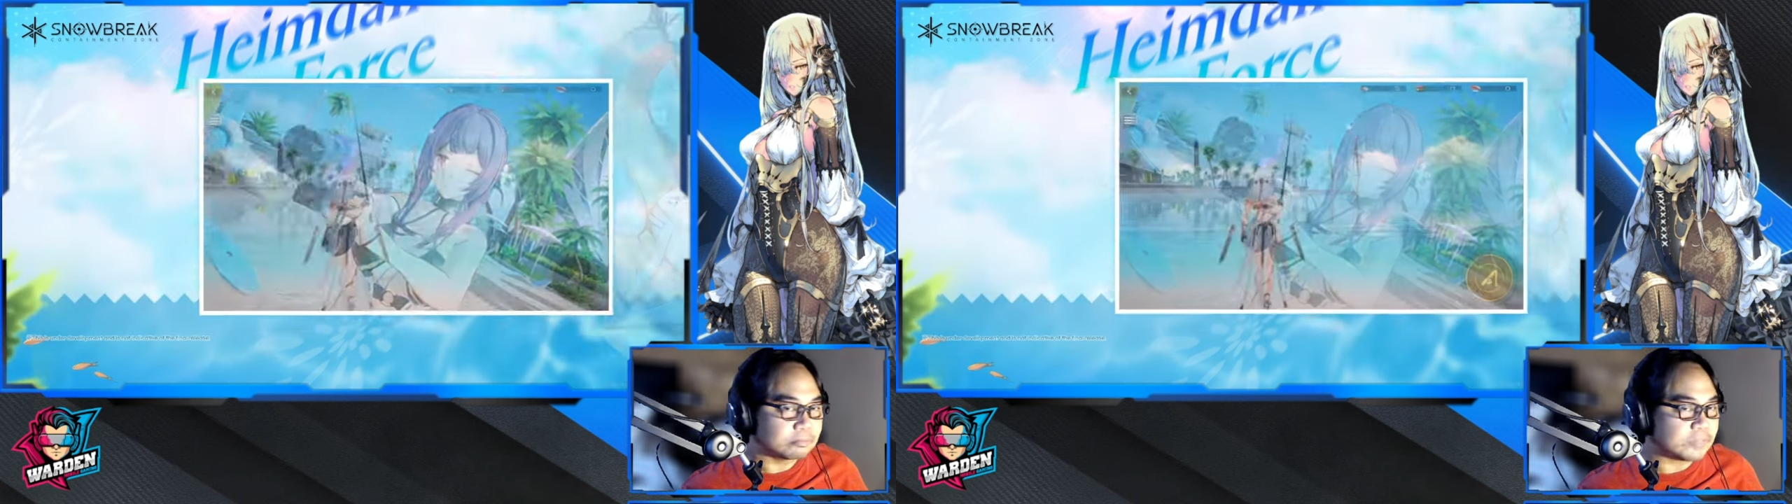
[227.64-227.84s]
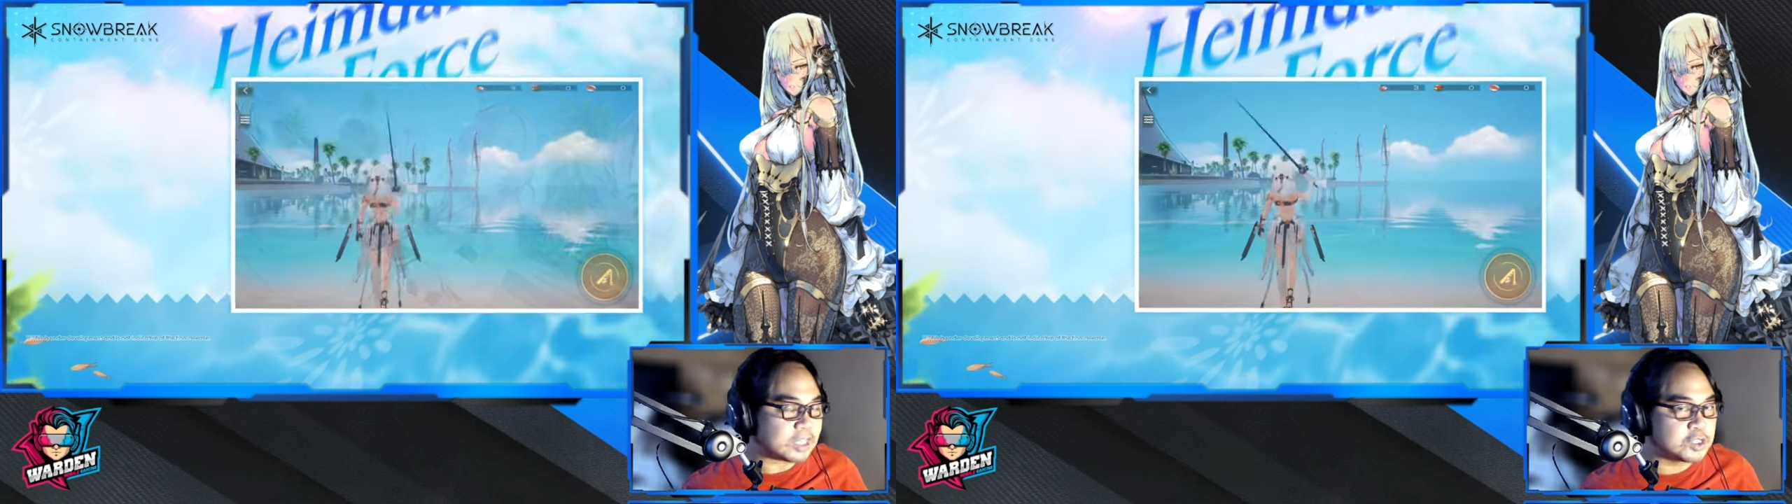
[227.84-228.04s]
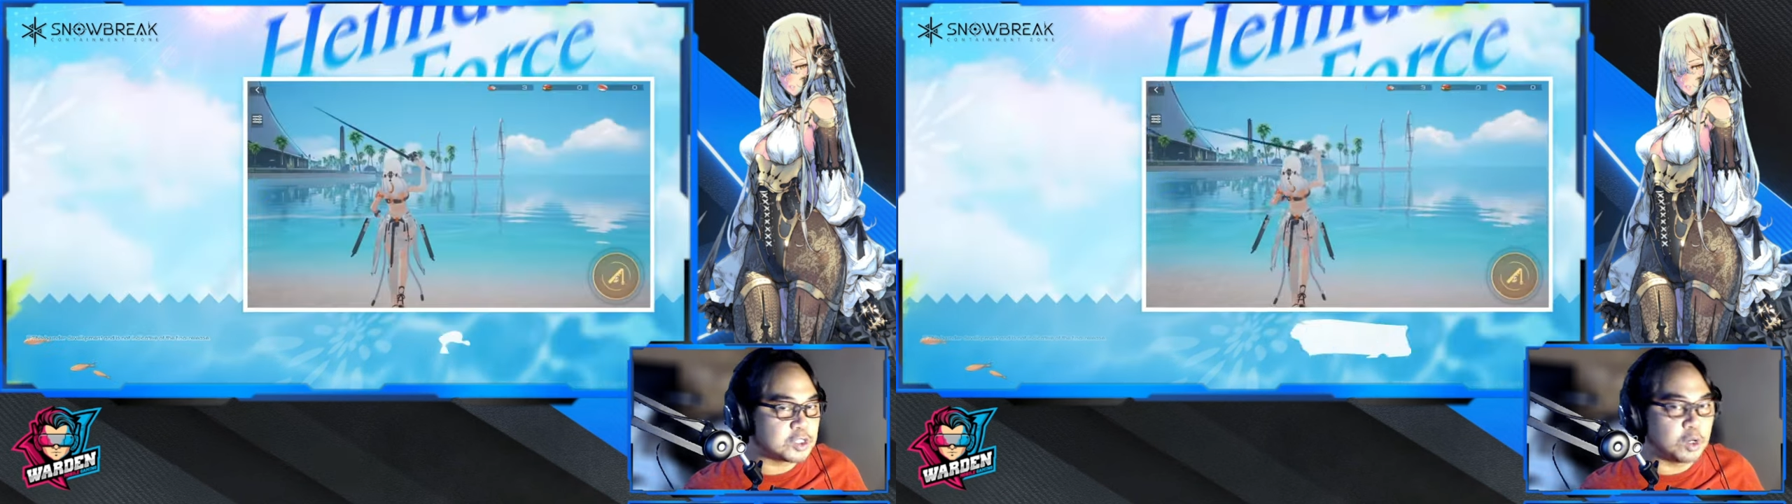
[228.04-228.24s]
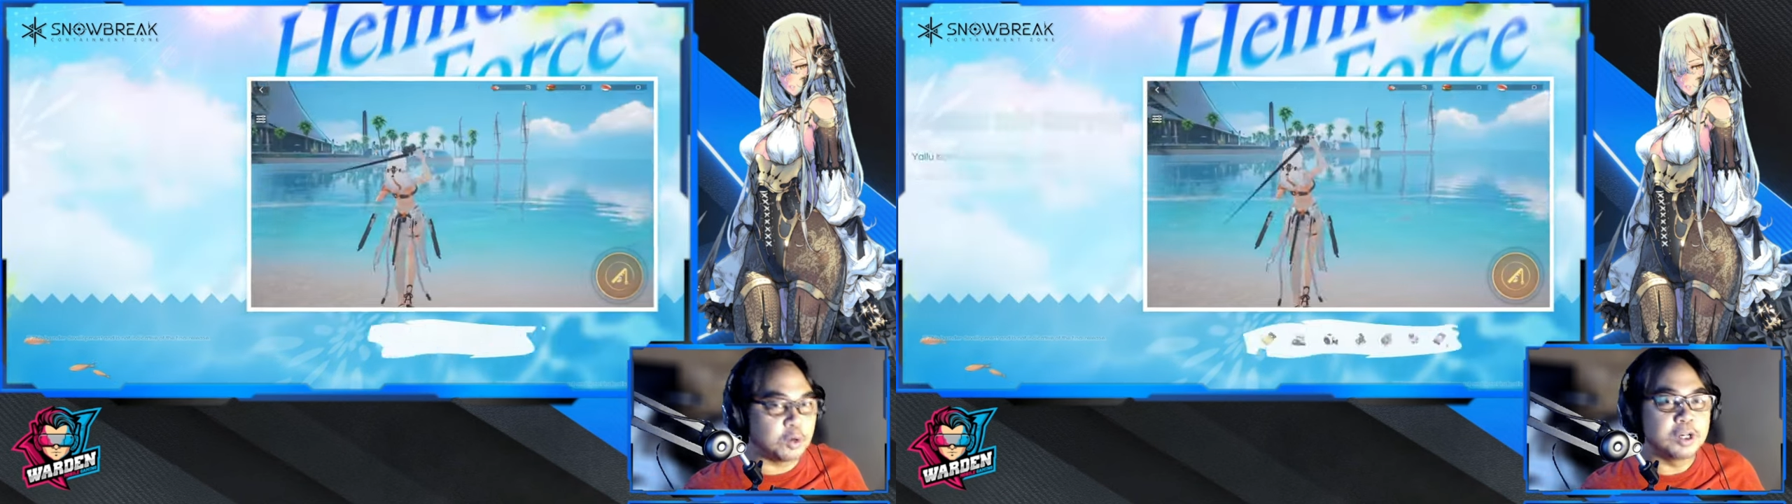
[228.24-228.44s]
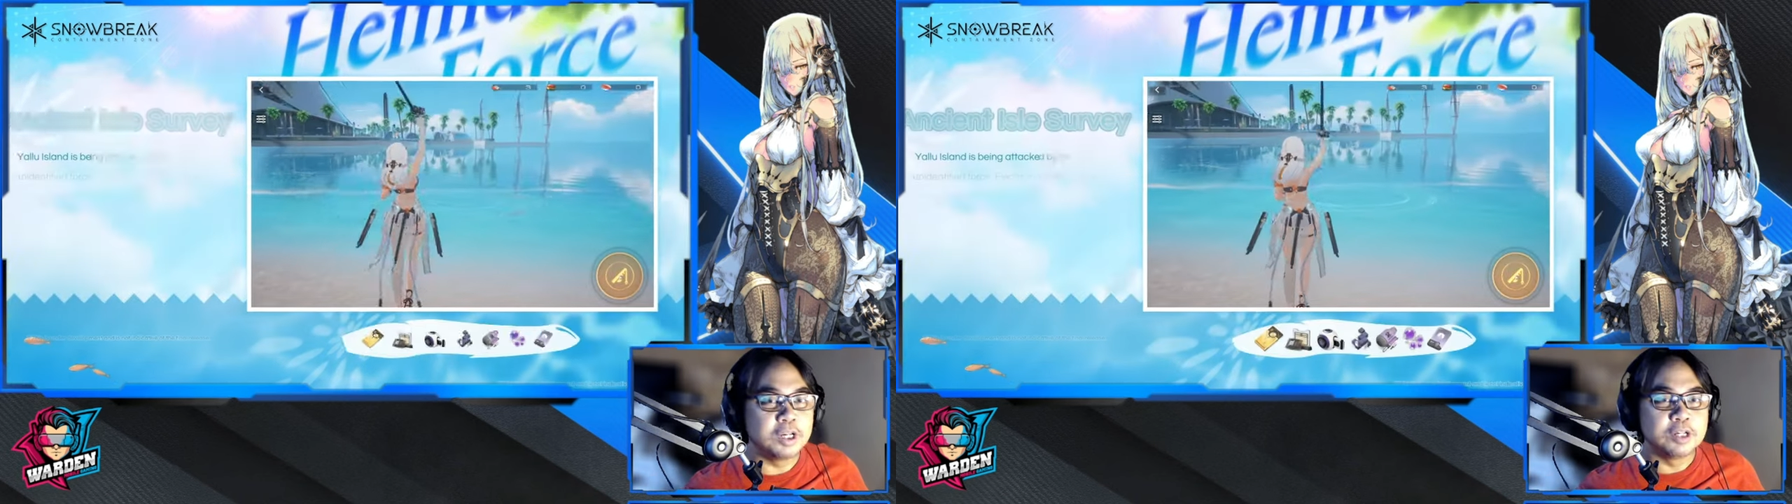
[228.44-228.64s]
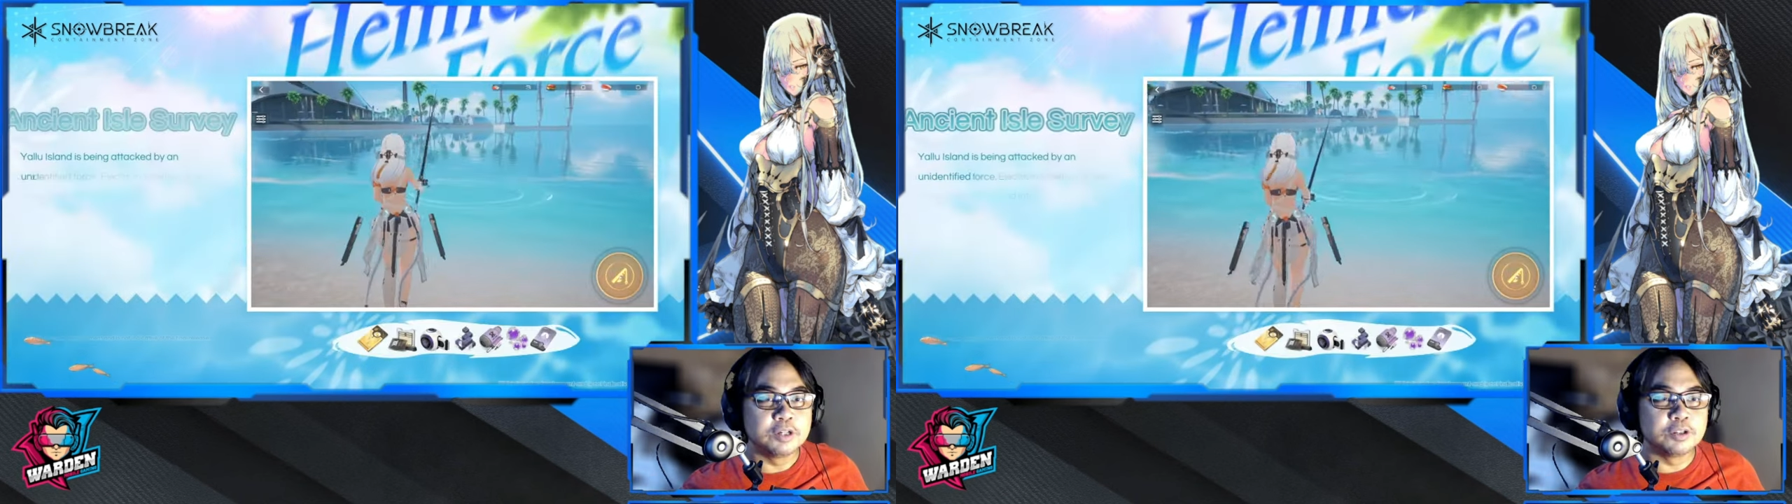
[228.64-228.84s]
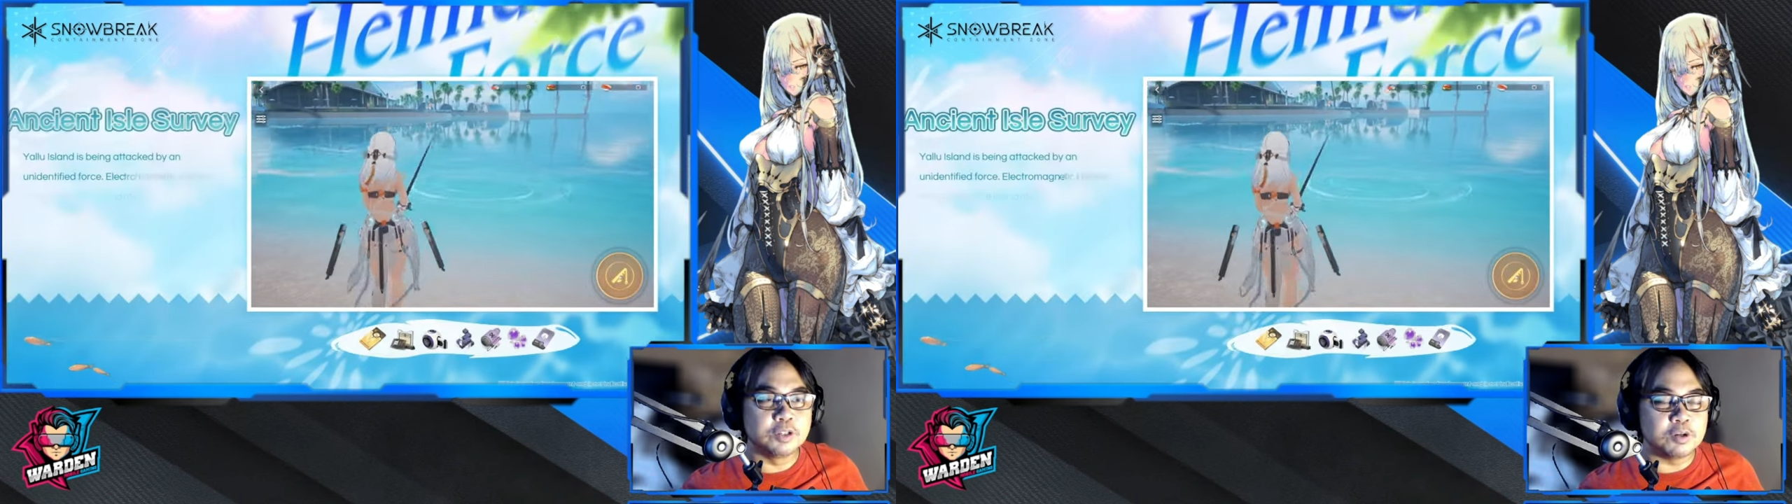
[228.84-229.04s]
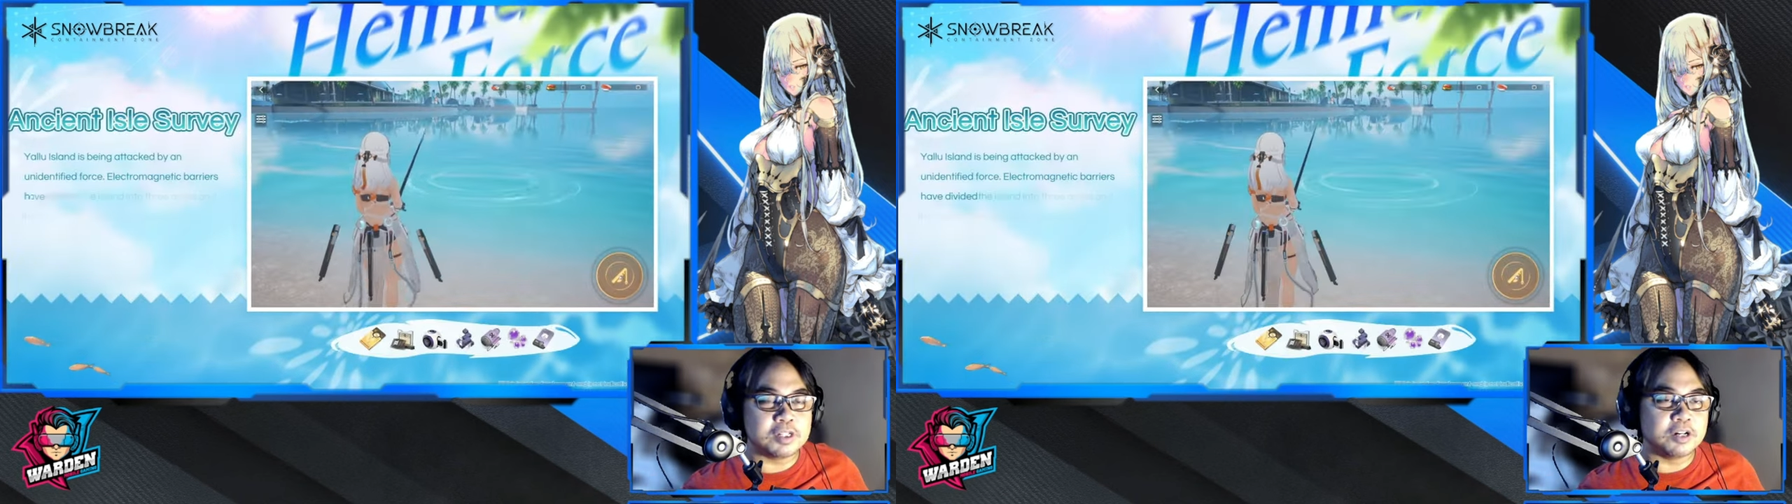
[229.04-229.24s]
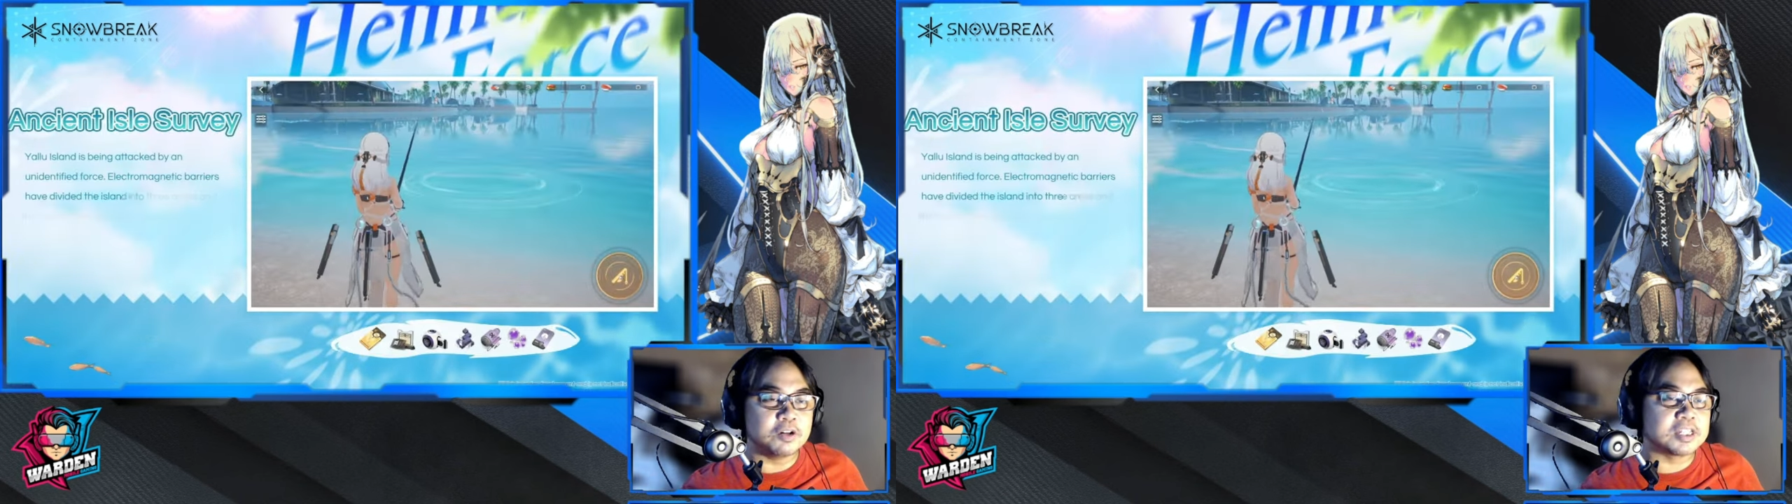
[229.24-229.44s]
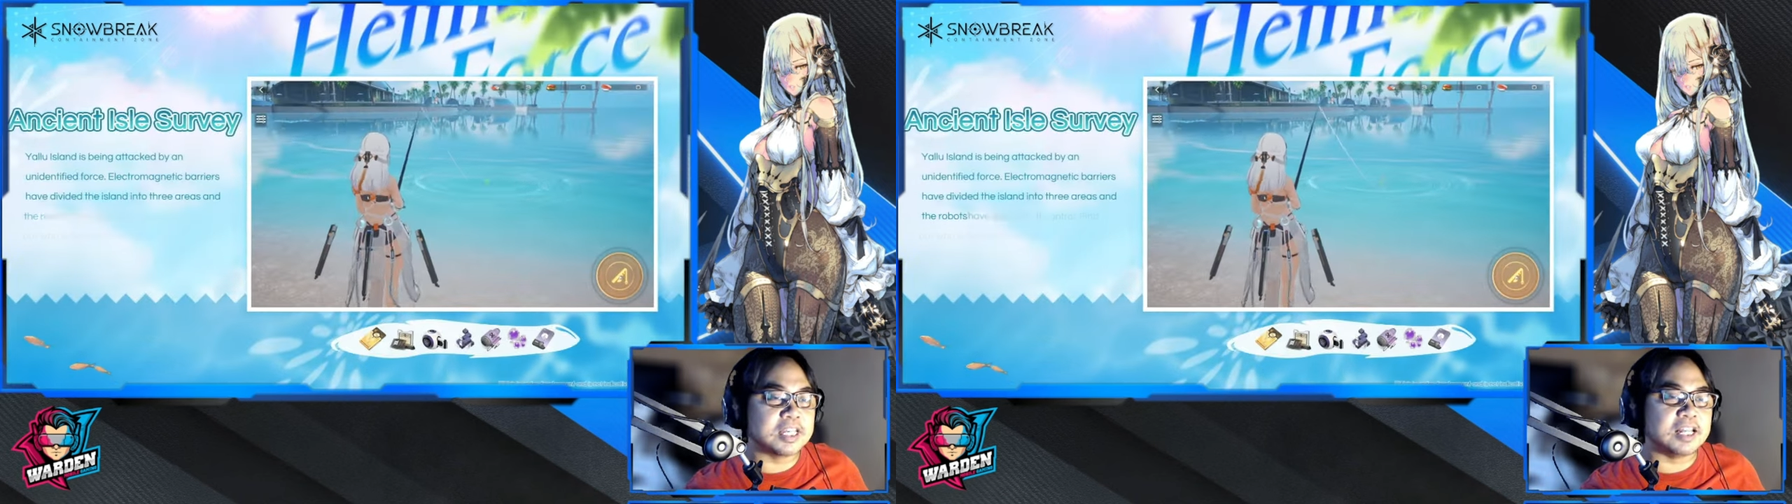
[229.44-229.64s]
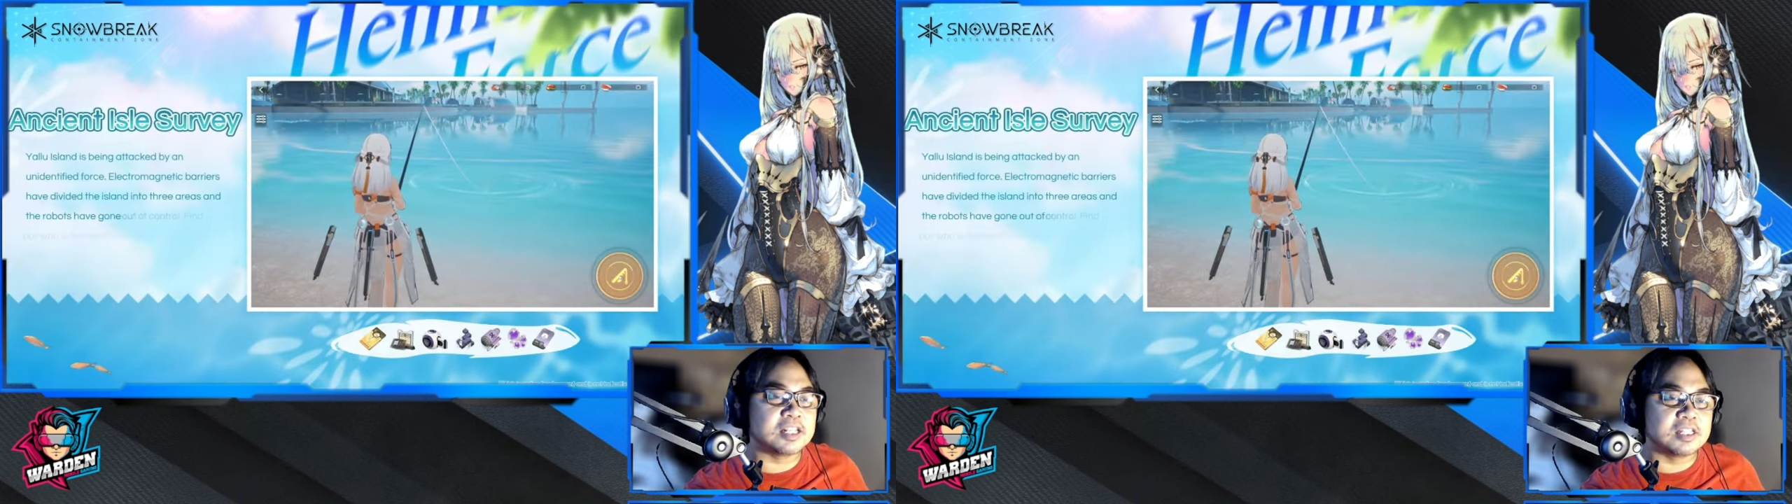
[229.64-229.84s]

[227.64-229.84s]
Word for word: So those are your skins.